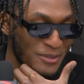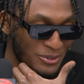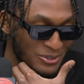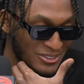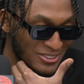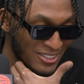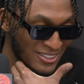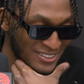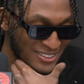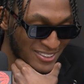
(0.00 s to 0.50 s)
He was
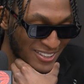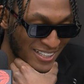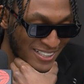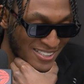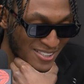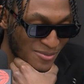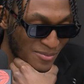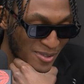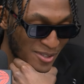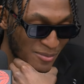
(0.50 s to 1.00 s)
talking
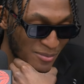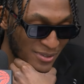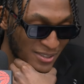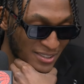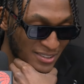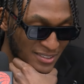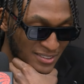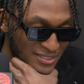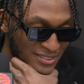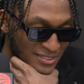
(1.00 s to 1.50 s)
trash to me, but
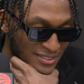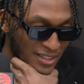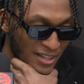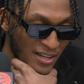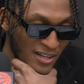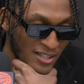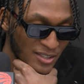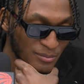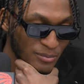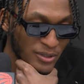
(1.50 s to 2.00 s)

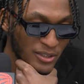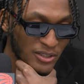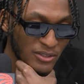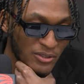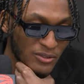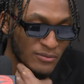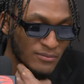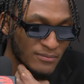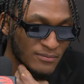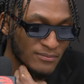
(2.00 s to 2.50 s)
pretty
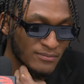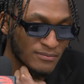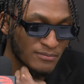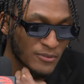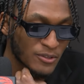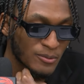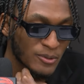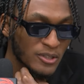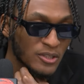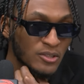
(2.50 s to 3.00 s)
cool.
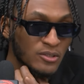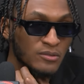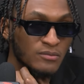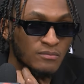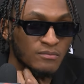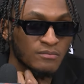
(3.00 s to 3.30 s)
Pretty cool.